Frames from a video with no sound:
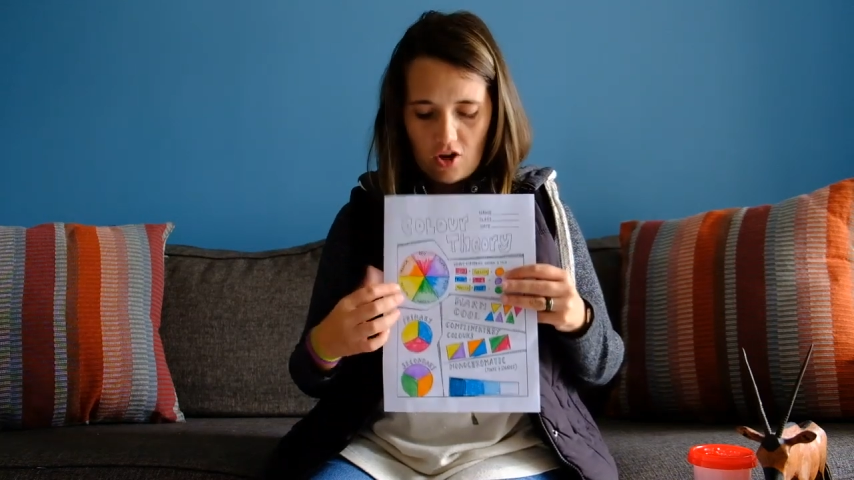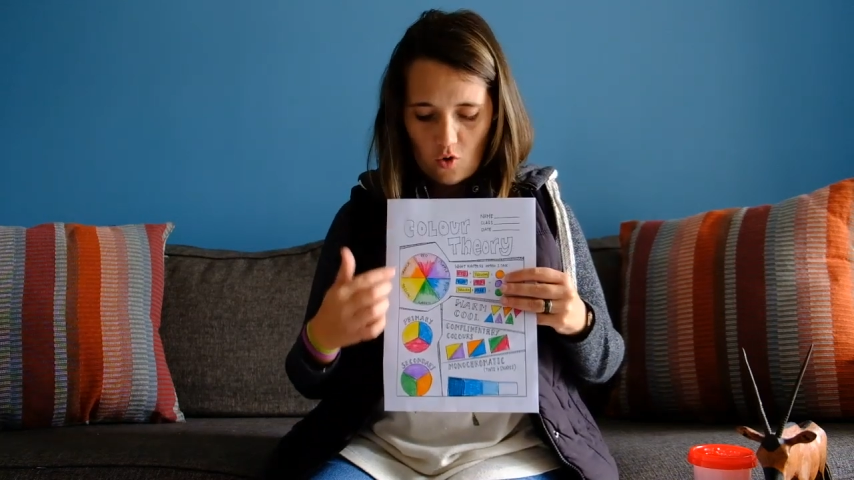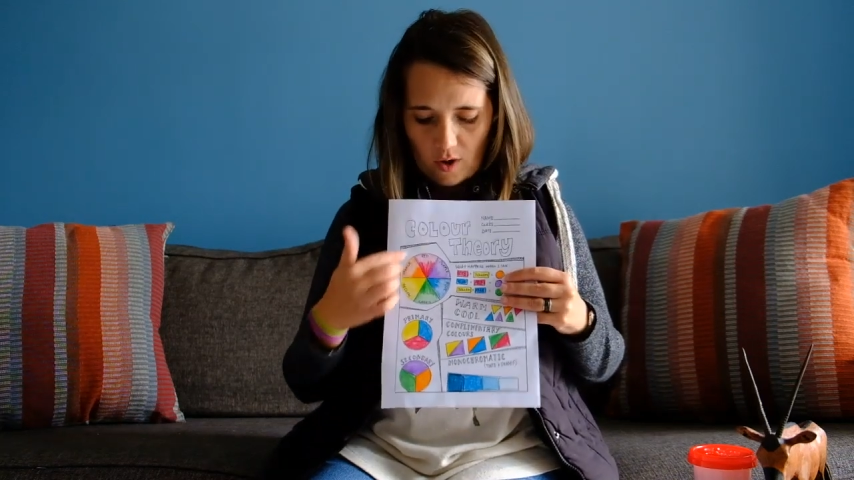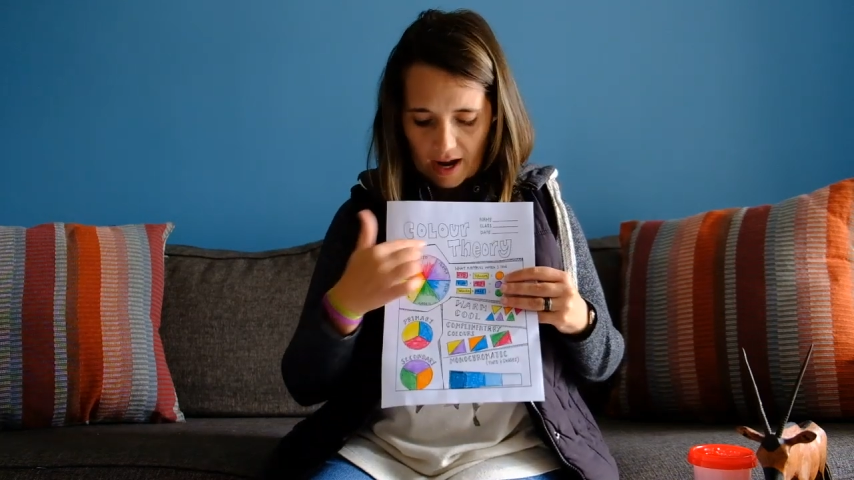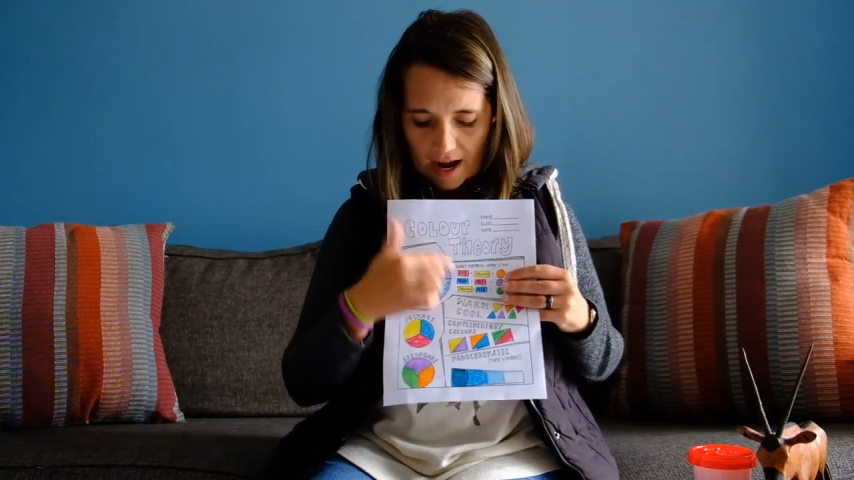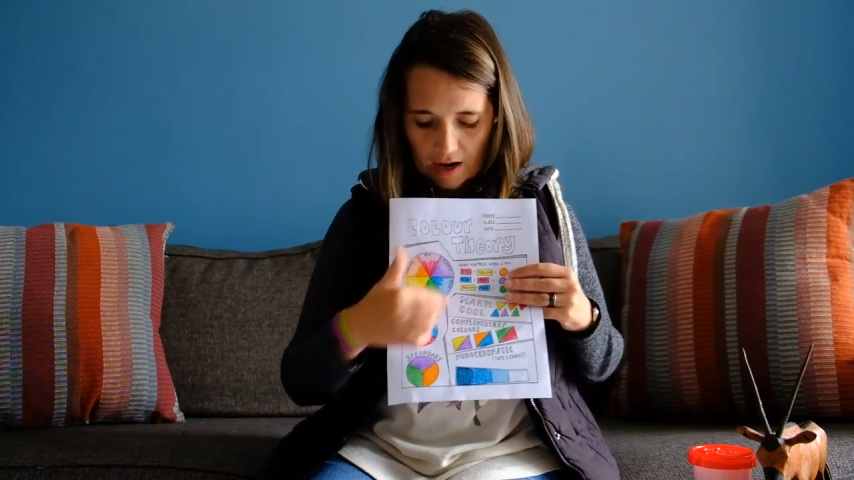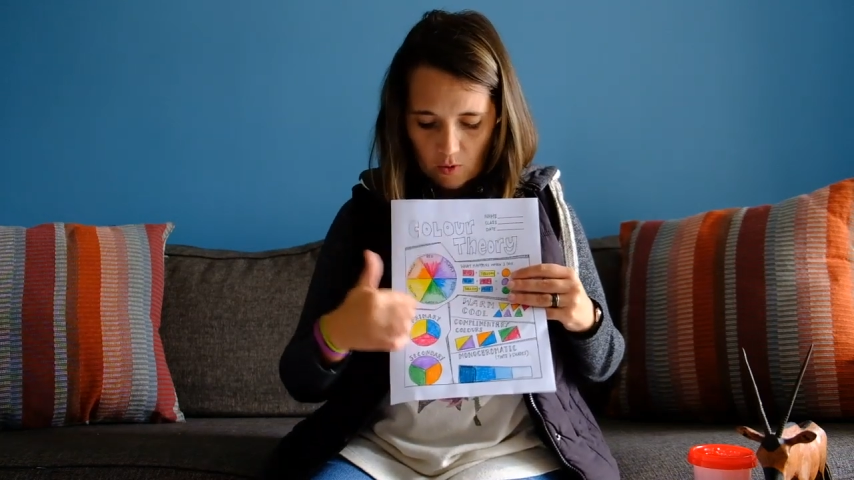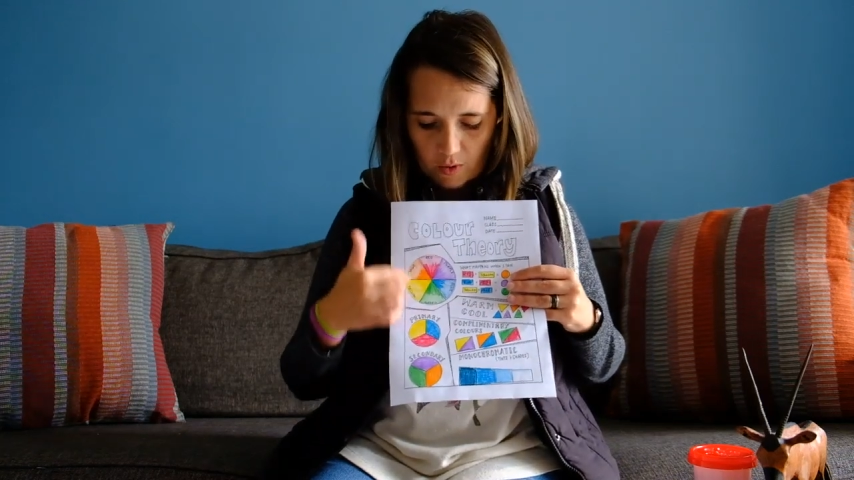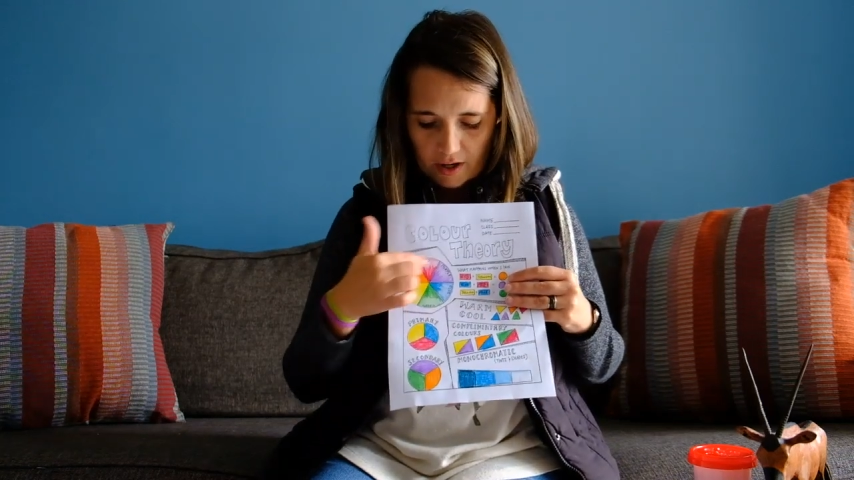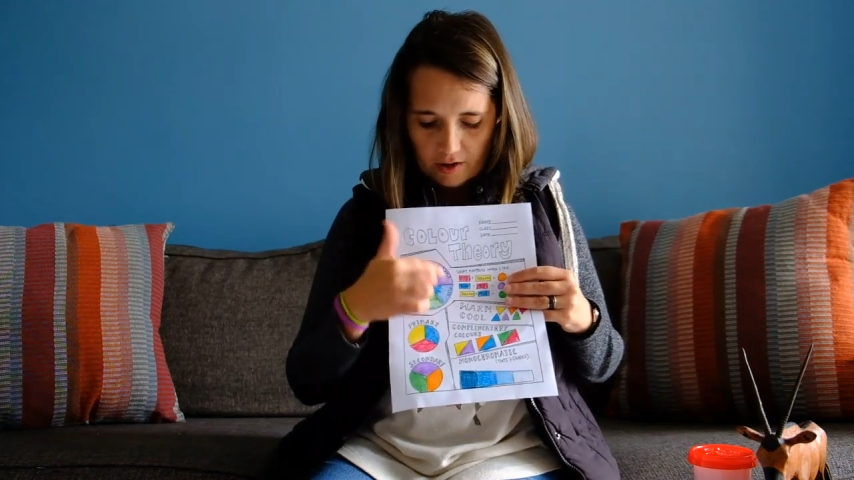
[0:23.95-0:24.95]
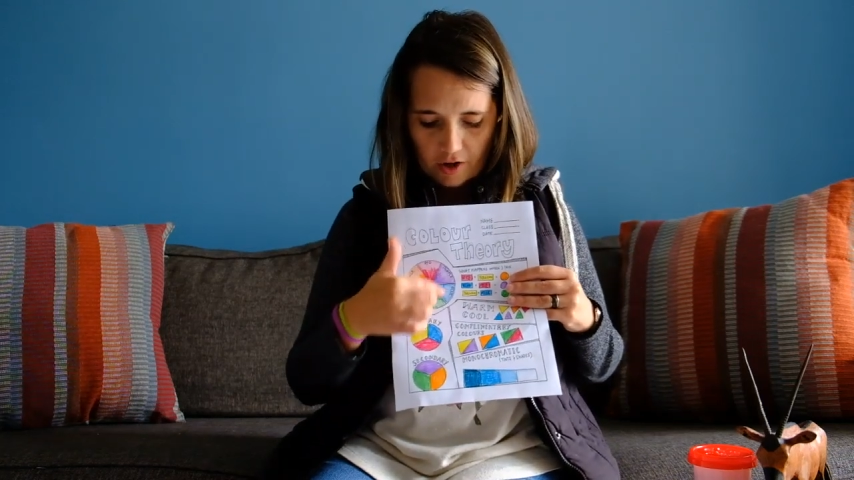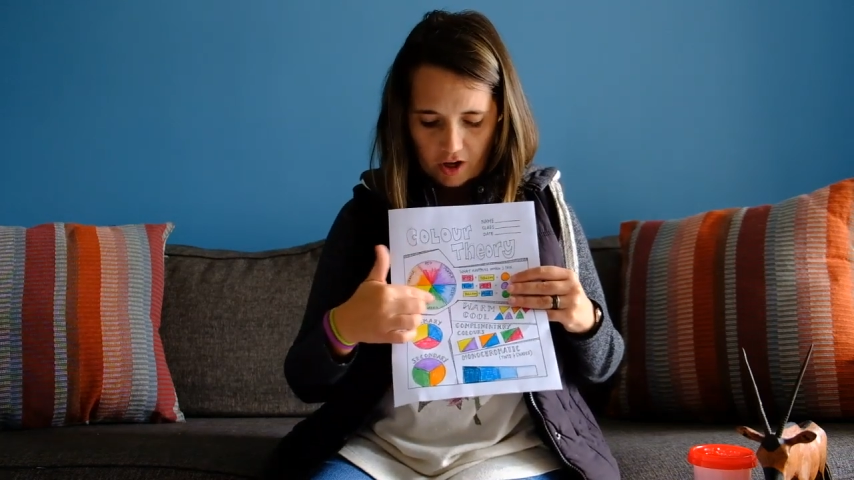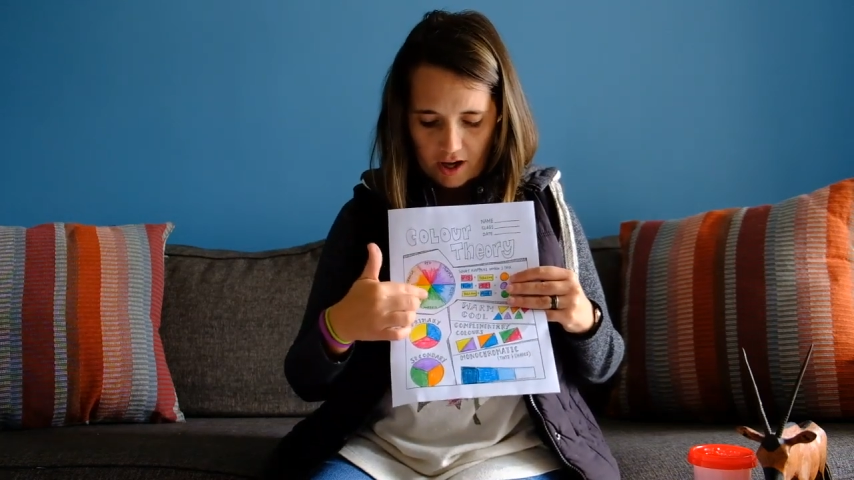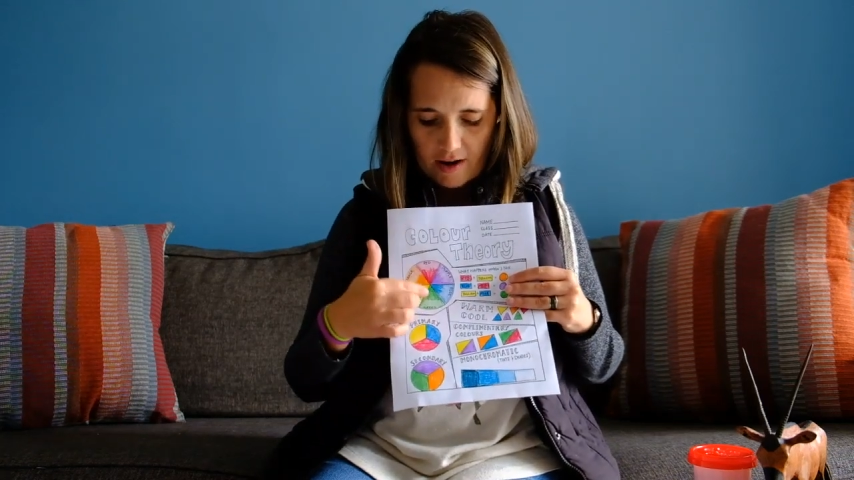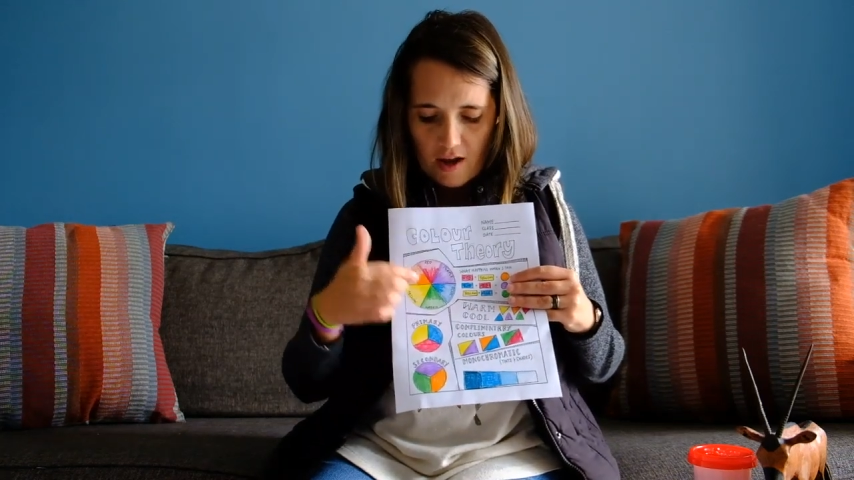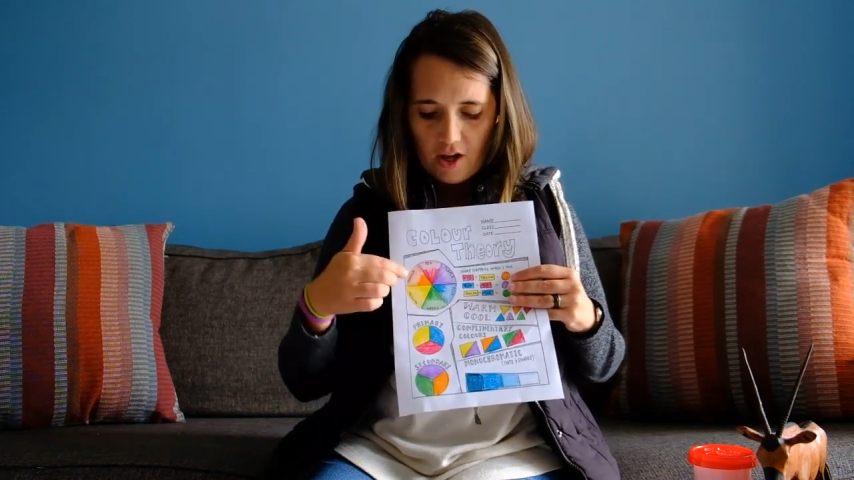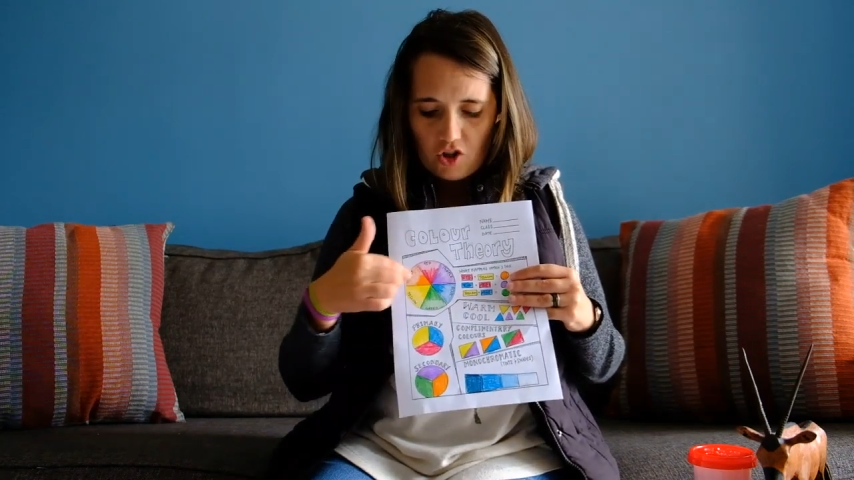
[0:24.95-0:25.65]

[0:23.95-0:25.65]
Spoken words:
your color wheel, okay?